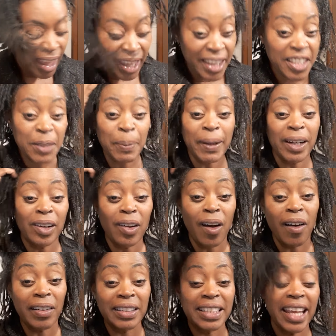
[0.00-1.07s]
It's been a
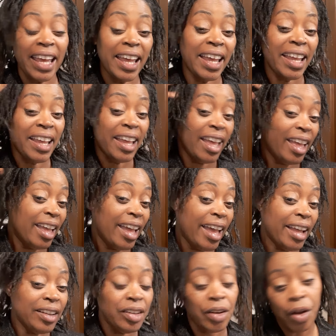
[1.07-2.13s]
long day.
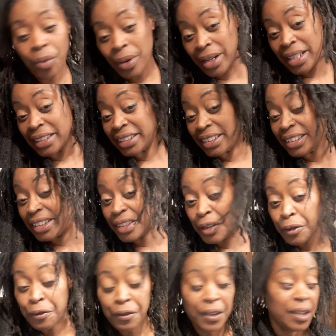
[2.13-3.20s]
And you know what? It still
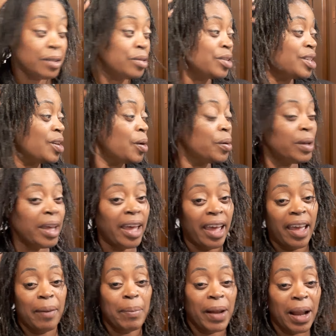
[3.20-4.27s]
feels
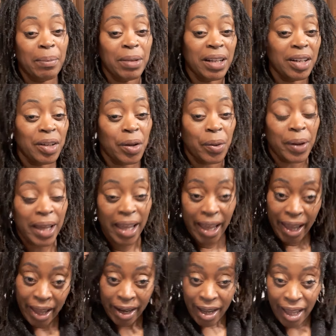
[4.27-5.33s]
okay, but I'm going to go
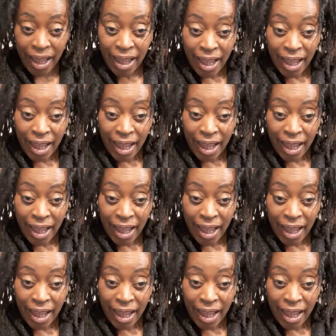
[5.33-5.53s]
ahead